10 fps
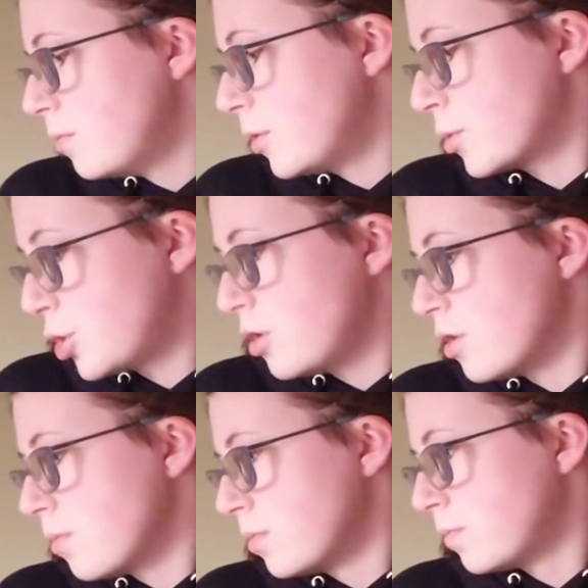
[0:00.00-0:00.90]
were 2 of
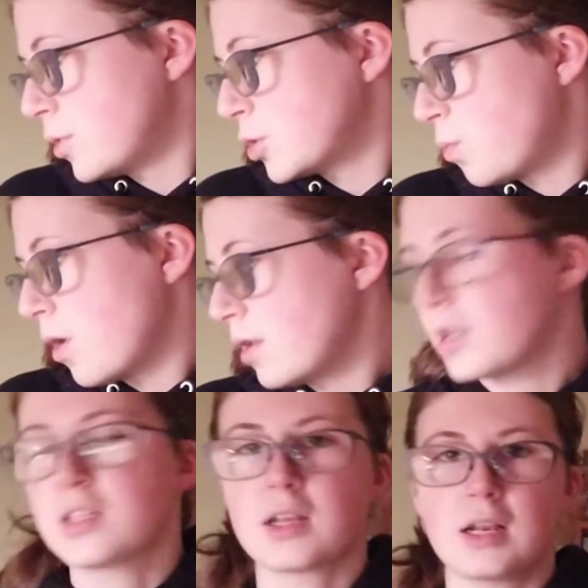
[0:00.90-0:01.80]
them. There's one
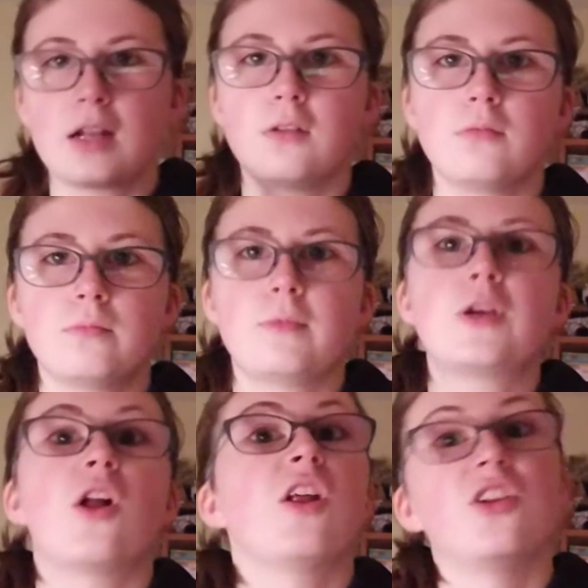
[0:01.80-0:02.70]
that's like a little, we
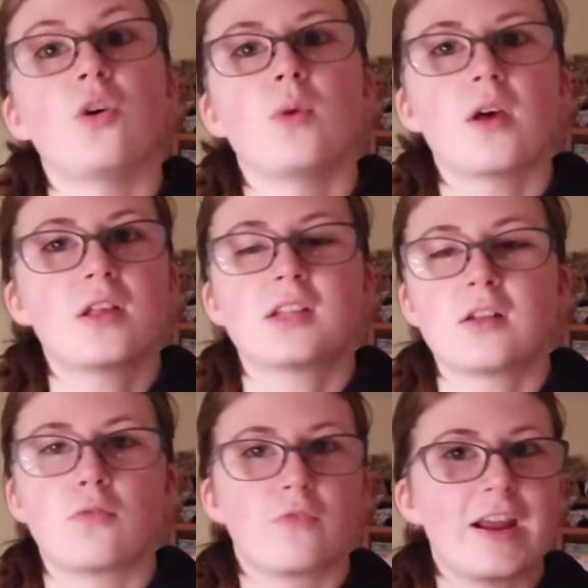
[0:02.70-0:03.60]
call it a donut. It's a
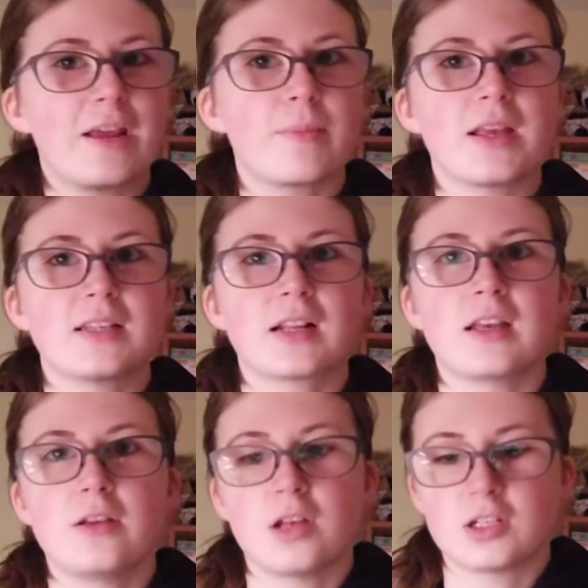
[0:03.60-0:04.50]
little ring
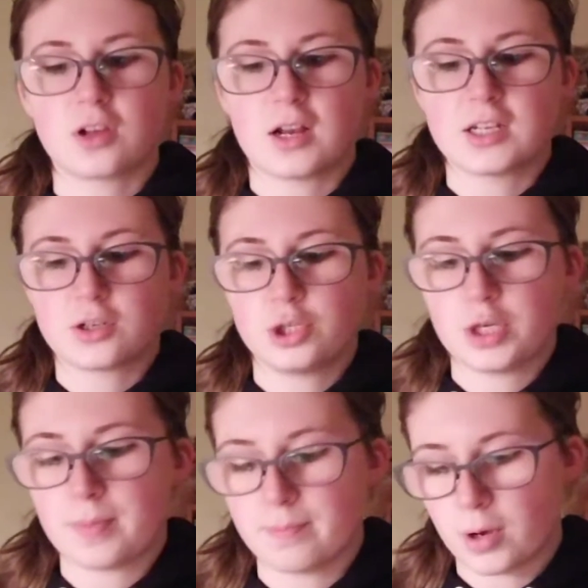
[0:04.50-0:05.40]
basically, and it's got a nice
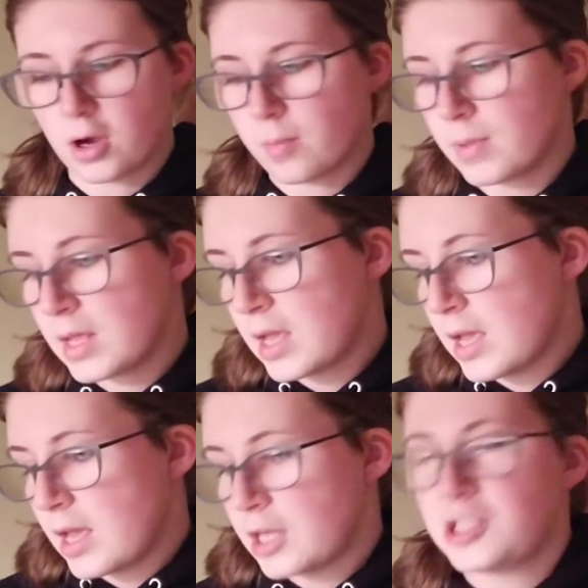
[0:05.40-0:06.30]
cushy bottom,
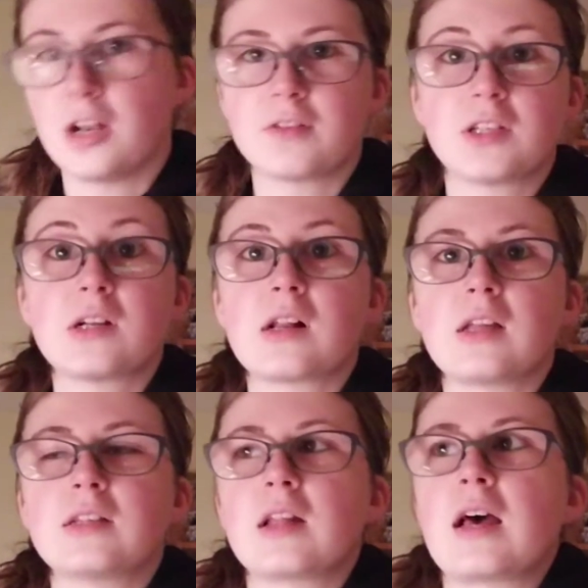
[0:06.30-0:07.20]
and she loves to snuggle
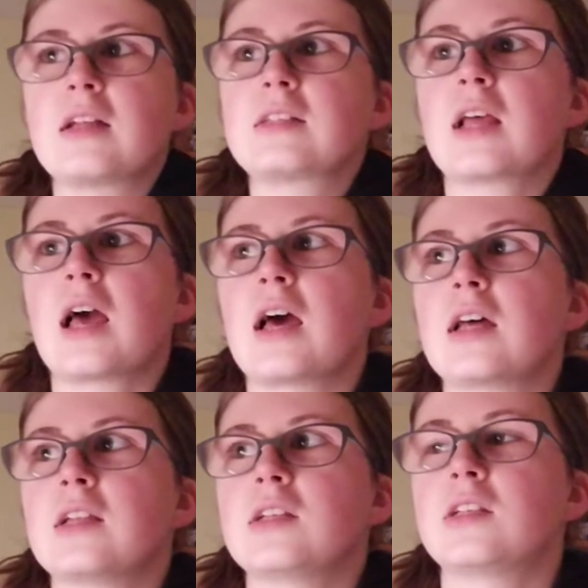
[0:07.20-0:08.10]
into that.
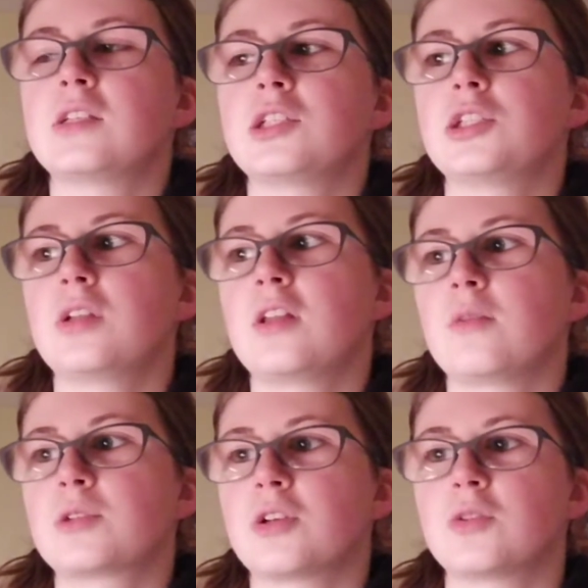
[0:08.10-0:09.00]
And there
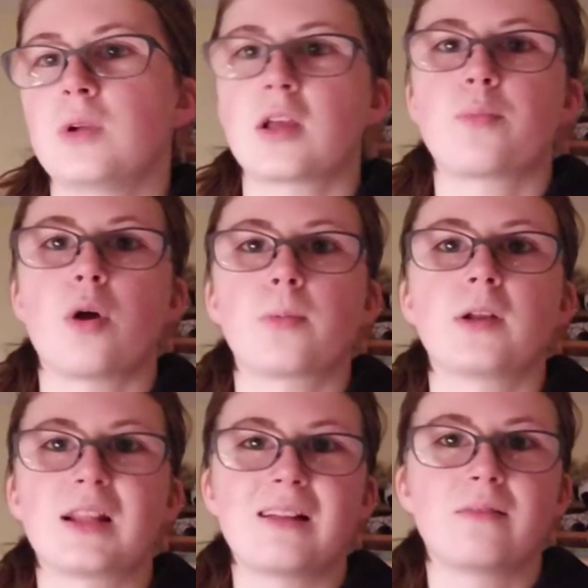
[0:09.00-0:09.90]
was also like a proper
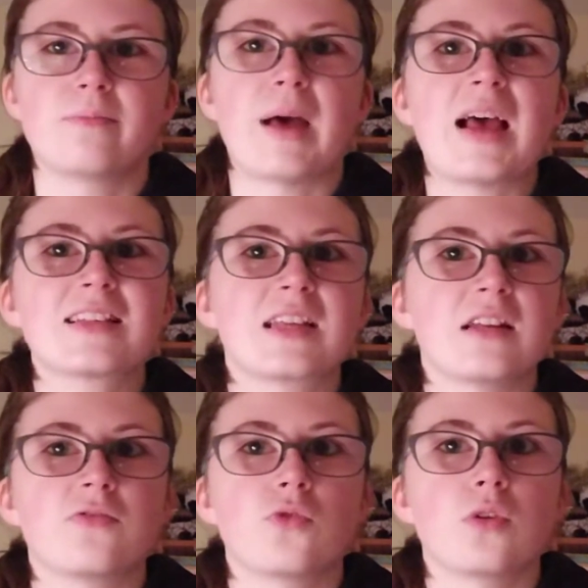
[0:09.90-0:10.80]
little
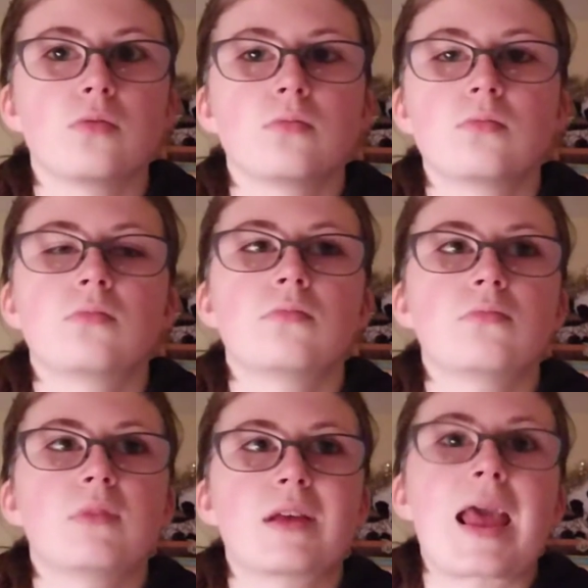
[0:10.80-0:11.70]
basket for
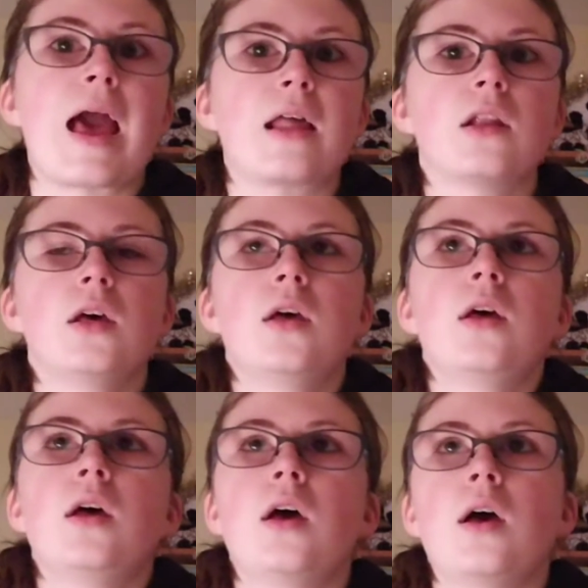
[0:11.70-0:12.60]
a cat,
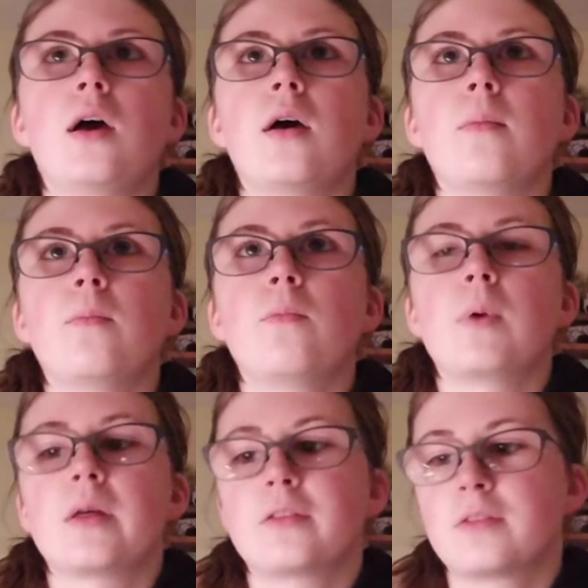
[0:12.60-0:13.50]

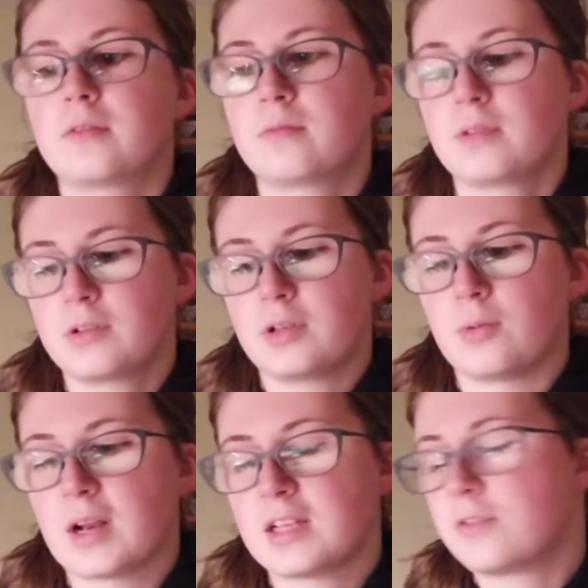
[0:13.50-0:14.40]
with, you know, a nice